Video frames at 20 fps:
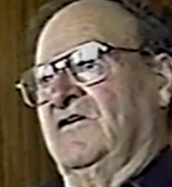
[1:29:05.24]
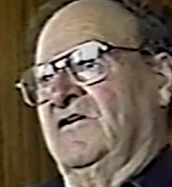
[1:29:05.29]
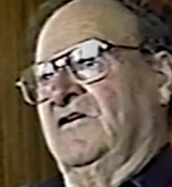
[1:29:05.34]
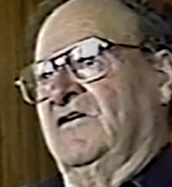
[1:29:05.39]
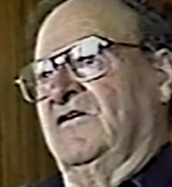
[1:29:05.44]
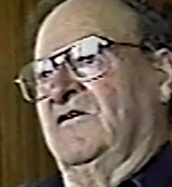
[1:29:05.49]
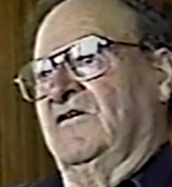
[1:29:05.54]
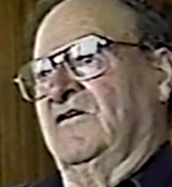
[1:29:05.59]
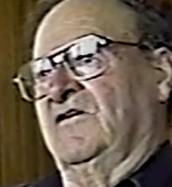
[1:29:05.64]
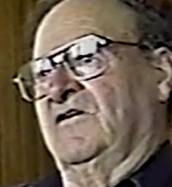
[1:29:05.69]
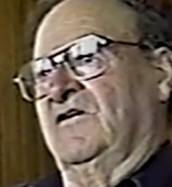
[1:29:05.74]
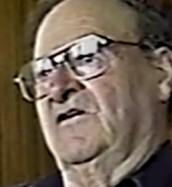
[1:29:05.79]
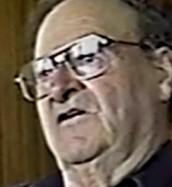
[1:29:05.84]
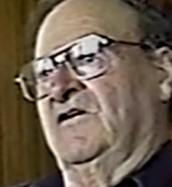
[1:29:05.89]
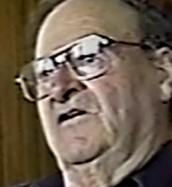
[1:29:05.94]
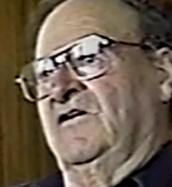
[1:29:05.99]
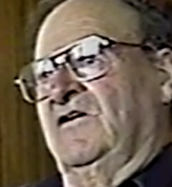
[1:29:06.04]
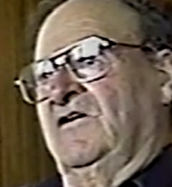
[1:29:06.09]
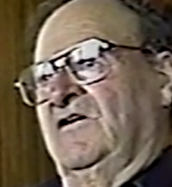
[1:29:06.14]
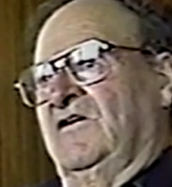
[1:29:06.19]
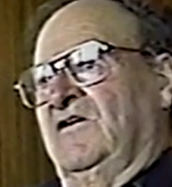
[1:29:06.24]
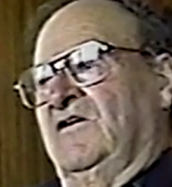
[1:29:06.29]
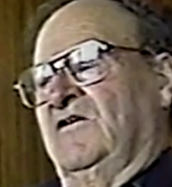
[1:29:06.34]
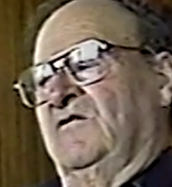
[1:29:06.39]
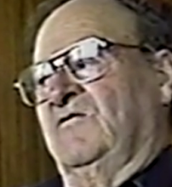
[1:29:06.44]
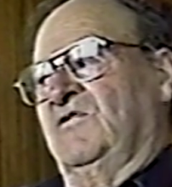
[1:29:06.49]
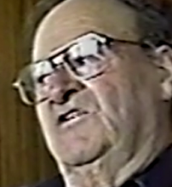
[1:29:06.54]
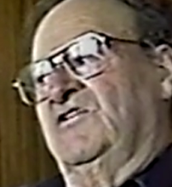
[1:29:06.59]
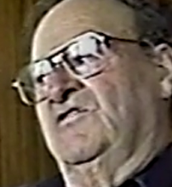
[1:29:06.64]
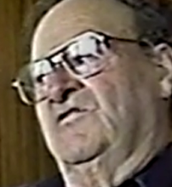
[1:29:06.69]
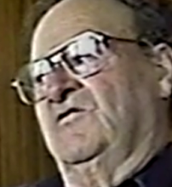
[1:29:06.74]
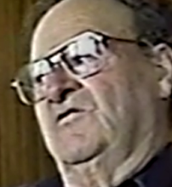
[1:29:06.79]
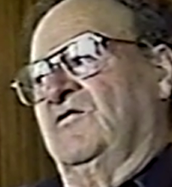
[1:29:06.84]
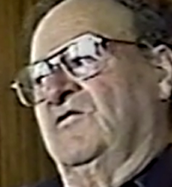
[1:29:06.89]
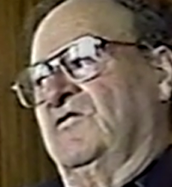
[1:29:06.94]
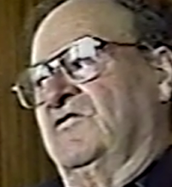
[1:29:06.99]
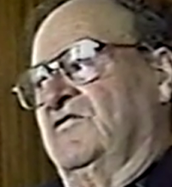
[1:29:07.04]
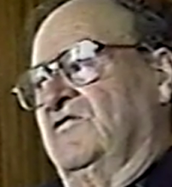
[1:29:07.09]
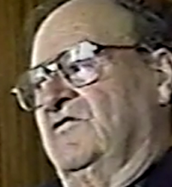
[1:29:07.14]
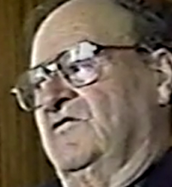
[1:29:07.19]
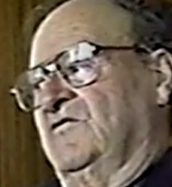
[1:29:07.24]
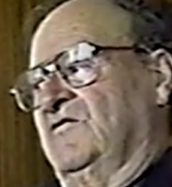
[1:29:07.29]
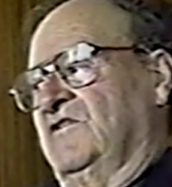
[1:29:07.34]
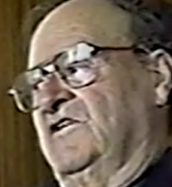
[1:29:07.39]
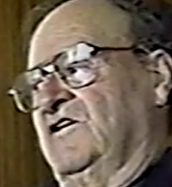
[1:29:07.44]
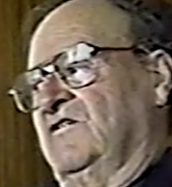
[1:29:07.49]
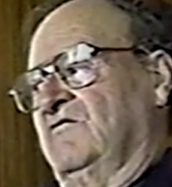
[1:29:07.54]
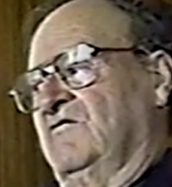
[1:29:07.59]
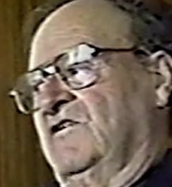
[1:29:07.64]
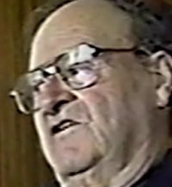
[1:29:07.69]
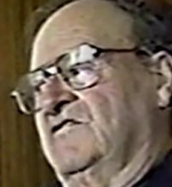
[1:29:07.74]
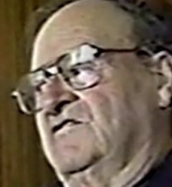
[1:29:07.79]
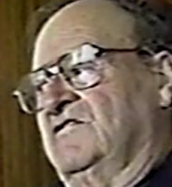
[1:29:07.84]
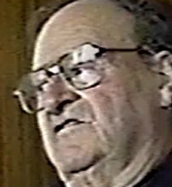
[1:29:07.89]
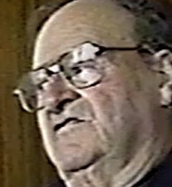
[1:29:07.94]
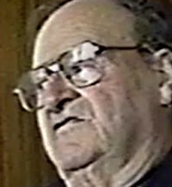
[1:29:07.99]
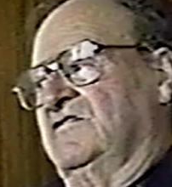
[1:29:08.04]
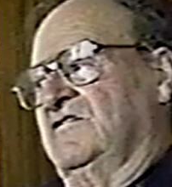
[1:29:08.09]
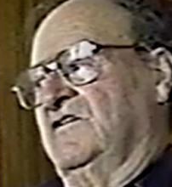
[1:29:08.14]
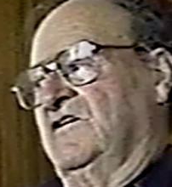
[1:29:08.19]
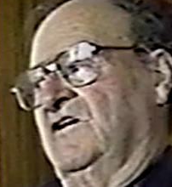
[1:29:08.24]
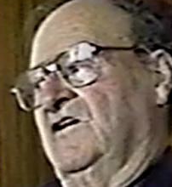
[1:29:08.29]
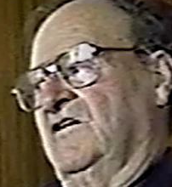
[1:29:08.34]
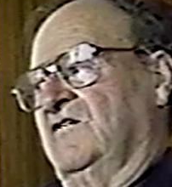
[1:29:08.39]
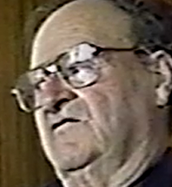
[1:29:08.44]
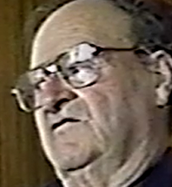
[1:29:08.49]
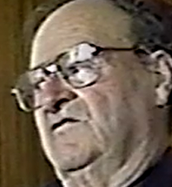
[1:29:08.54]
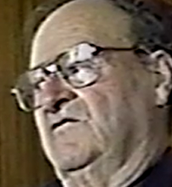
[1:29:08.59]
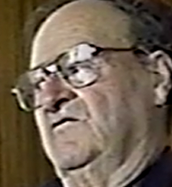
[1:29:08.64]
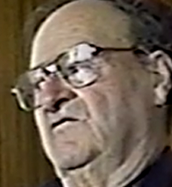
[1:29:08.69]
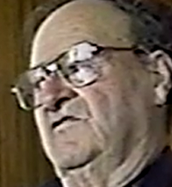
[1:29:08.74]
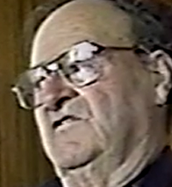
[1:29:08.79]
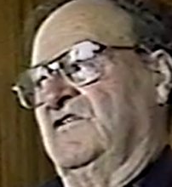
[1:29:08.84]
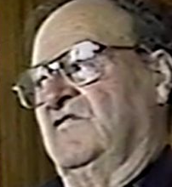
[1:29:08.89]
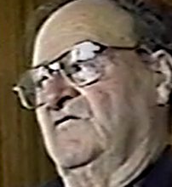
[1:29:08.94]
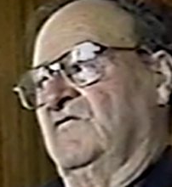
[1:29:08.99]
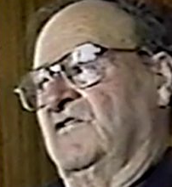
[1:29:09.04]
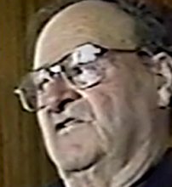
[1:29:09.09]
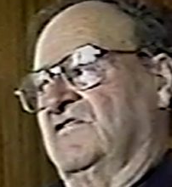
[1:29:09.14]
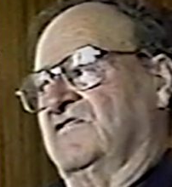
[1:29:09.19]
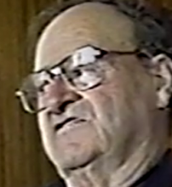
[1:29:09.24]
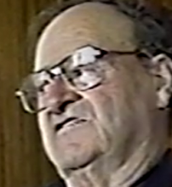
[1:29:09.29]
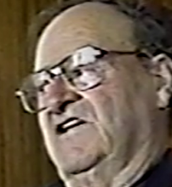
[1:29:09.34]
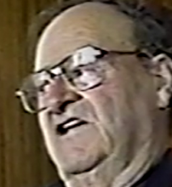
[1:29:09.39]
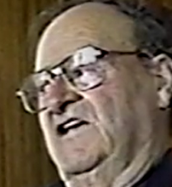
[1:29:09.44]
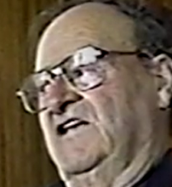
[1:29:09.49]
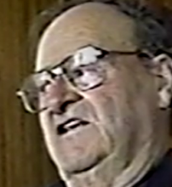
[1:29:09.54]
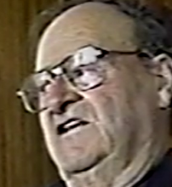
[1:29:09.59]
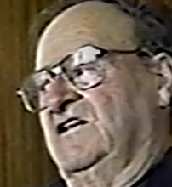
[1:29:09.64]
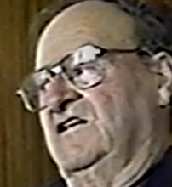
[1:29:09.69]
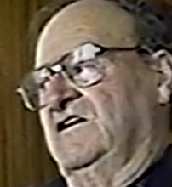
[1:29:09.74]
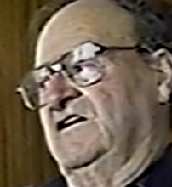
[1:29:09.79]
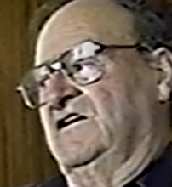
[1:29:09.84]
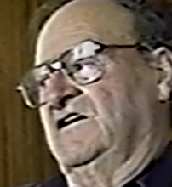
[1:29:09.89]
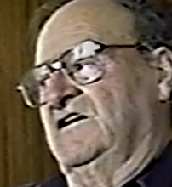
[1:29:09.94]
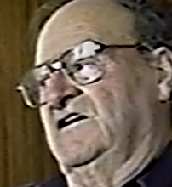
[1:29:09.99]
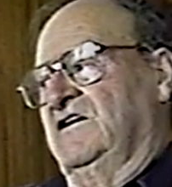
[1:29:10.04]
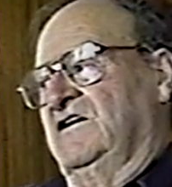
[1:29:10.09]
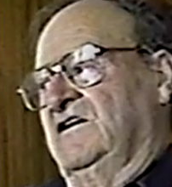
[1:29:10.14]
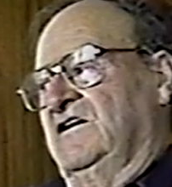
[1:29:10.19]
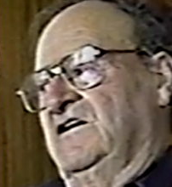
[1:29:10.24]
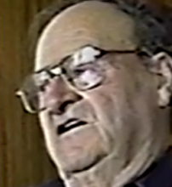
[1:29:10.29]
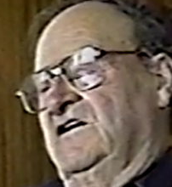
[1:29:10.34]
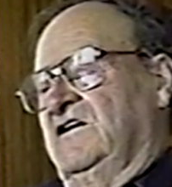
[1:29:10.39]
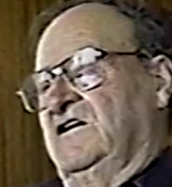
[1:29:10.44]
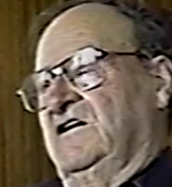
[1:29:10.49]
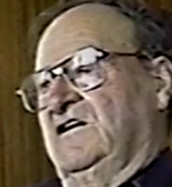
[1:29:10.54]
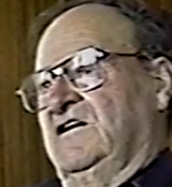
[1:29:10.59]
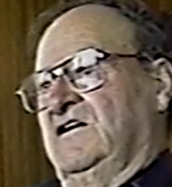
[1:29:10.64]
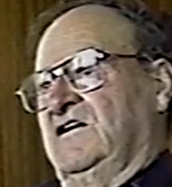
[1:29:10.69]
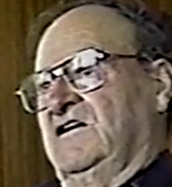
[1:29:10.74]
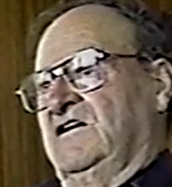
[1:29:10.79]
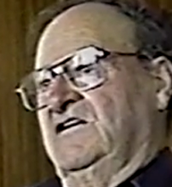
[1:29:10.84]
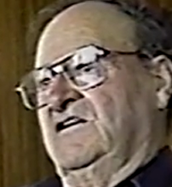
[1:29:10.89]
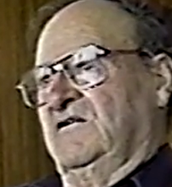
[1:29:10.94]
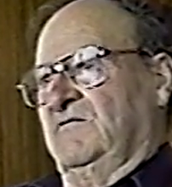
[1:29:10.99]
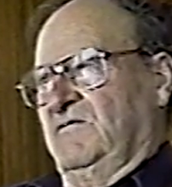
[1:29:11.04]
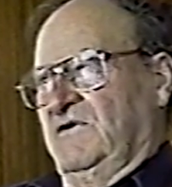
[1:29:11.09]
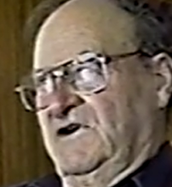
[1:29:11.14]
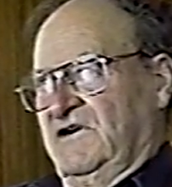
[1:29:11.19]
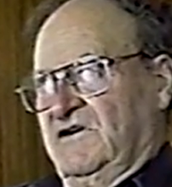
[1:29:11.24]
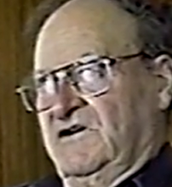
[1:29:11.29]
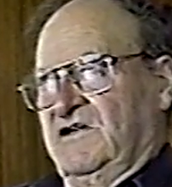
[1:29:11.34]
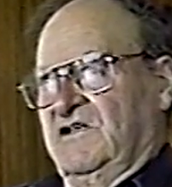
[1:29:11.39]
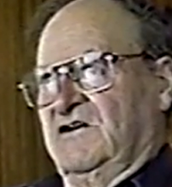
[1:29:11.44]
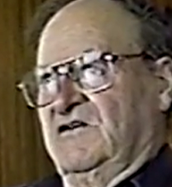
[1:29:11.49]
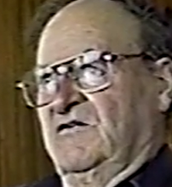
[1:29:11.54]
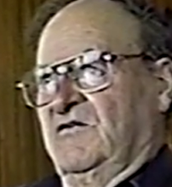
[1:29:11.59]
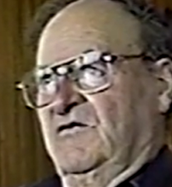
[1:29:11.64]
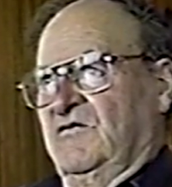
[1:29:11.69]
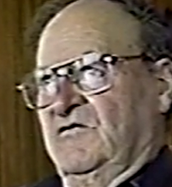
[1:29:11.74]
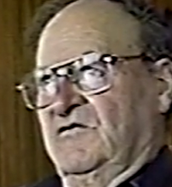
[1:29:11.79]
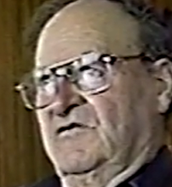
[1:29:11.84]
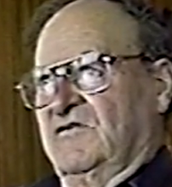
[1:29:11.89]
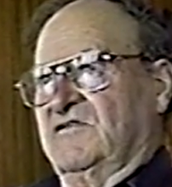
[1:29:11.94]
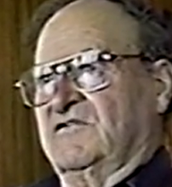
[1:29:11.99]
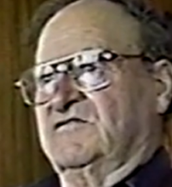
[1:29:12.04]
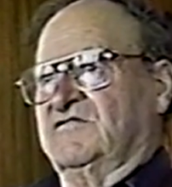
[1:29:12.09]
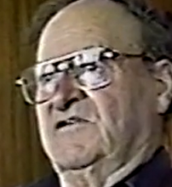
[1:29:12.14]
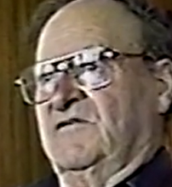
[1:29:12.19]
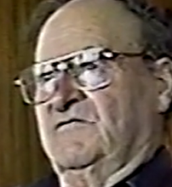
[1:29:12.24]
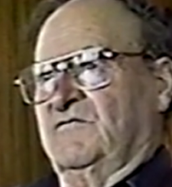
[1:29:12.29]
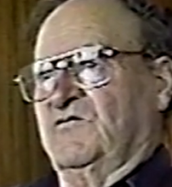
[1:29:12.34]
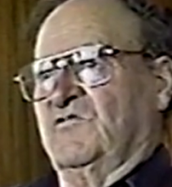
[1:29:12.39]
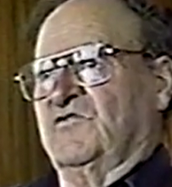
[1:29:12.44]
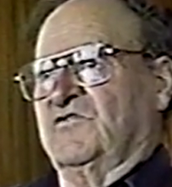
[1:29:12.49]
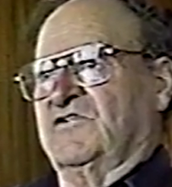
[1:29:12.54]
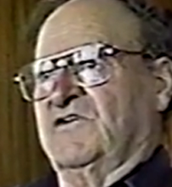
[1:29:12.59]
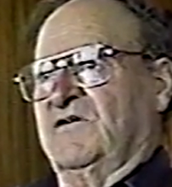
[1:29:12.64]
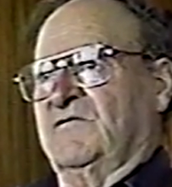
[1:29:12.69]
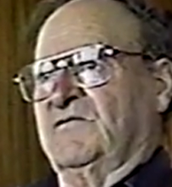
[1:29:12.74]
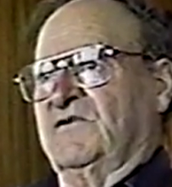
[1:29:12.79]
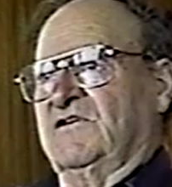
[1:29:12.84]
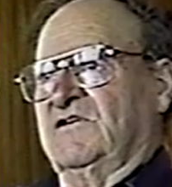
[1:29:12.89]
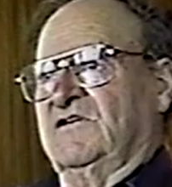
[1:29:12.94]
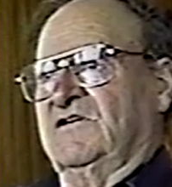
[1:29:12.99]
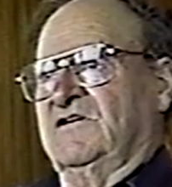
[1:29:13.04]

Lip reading: Yeah. And when your horses would get restless in the afternoon, didn't want to stand, you better get going because something was coming.